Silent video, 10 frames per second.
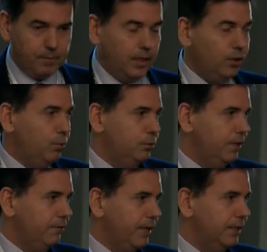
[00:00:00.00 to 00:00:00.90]
I hope
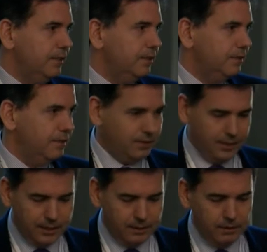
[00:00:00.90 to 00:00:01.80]
they're right,
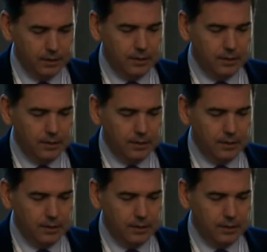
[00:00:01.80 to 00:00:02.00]
Nigel,